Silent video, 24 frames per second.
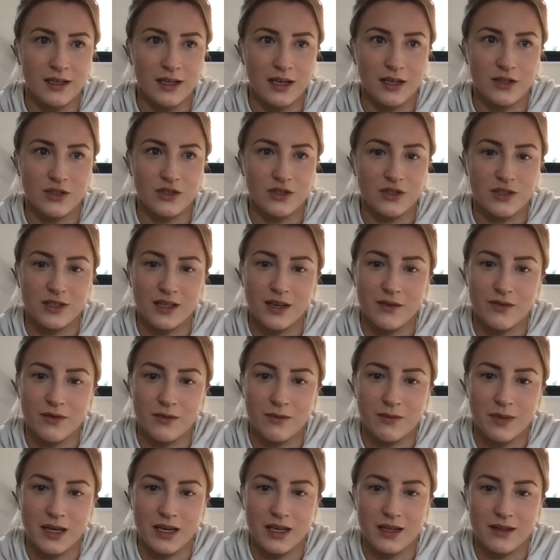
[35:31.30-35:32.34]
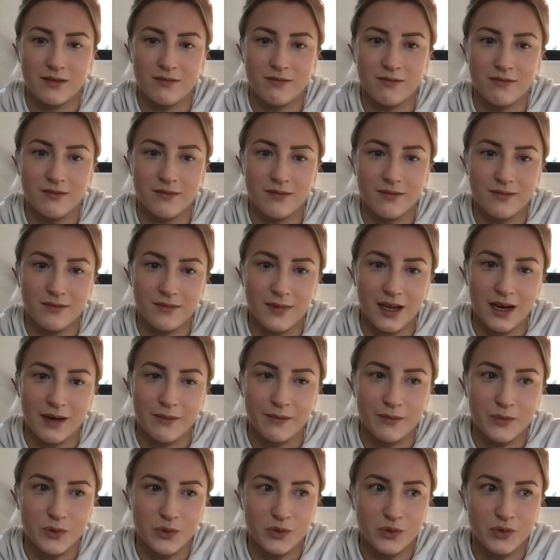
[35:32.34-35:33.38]
it's just given me
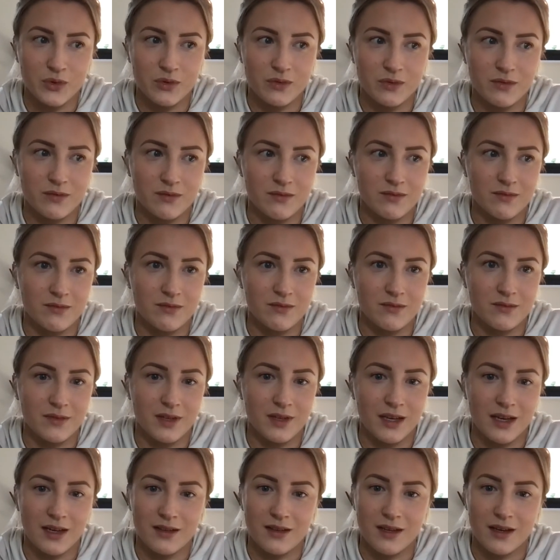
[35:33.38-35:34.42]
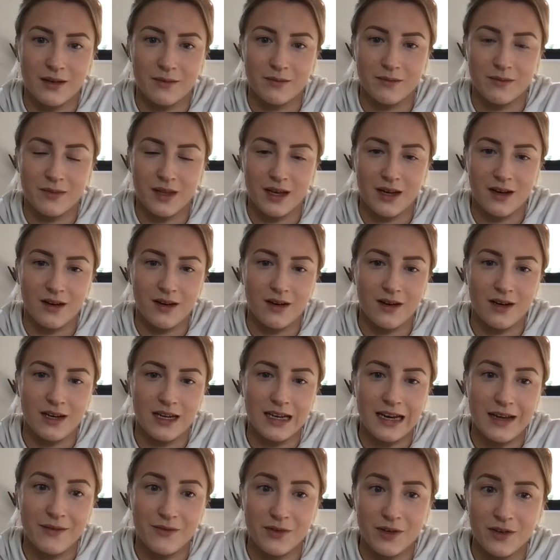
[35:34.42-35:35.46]
that more, that higher
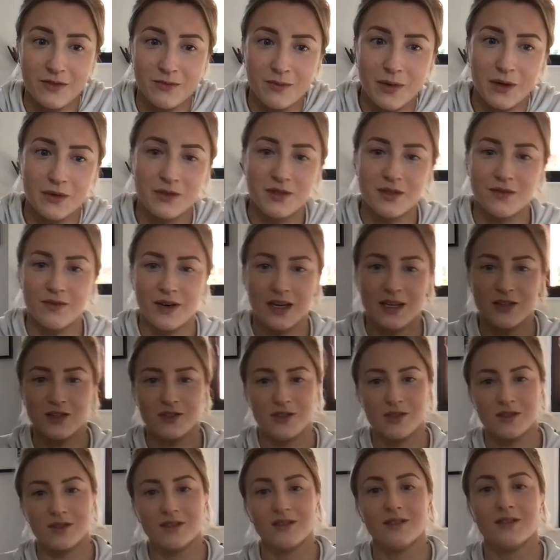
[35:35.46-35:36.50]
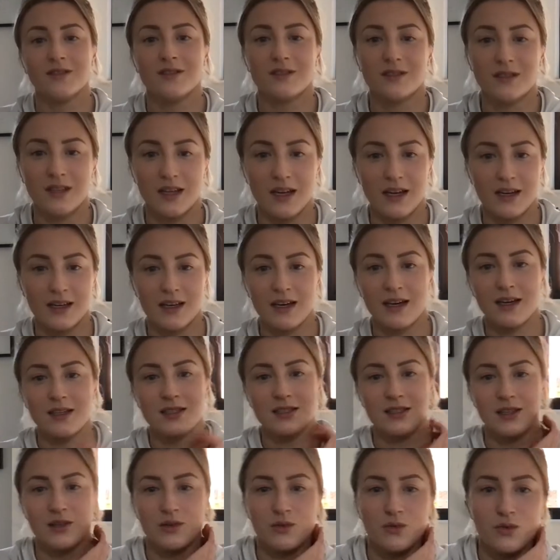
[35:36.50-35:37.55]
level of motivation, I
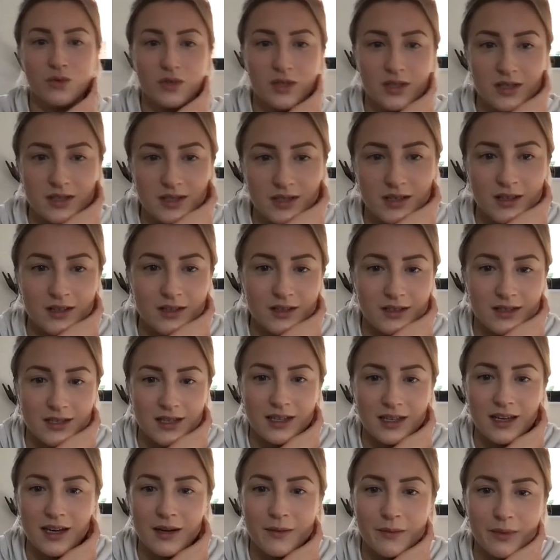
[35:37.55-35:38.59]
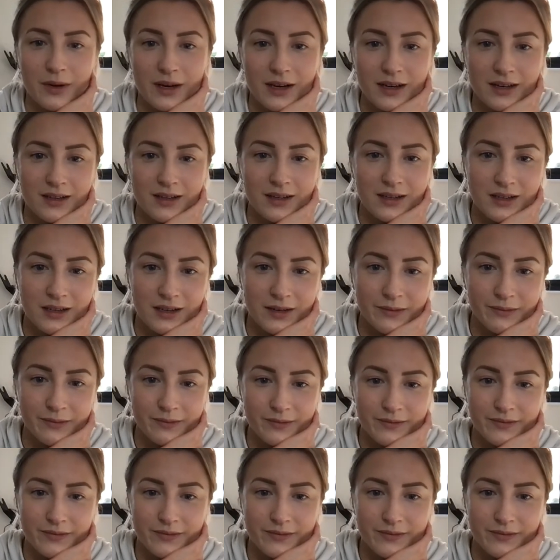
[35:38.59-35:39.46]
guess, in order to get back. Yeah.